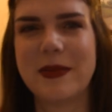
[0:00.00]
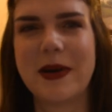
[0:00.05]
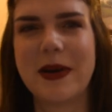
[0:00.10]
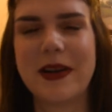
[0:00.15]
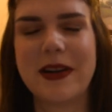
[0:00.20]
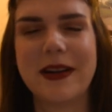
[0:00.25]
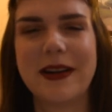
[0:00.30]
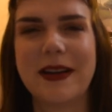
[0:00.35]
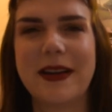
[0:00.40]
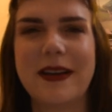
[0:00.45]

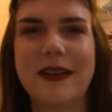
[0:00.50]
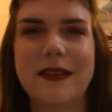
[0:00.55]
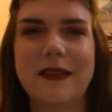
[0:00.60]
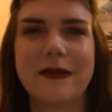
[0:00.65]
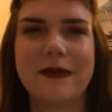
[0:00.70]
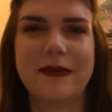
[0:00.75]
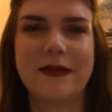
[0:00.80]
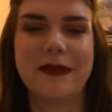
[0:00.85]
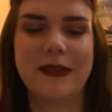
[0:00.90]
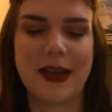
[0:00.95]
part
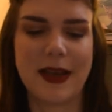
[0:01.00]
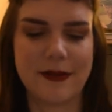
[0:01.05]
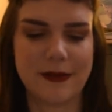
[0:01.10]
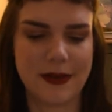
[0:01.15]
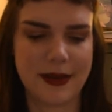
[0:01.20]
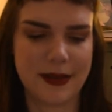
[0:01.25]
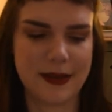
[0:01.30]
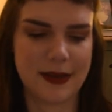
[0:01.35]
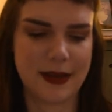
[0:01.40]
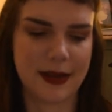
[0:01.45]
of
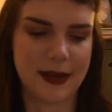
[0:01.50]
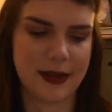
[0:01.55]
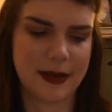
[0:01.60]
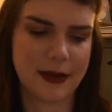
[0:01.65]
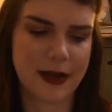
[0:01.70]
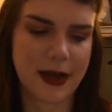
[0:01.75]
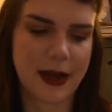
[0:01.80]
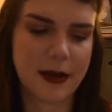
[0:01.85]
everything.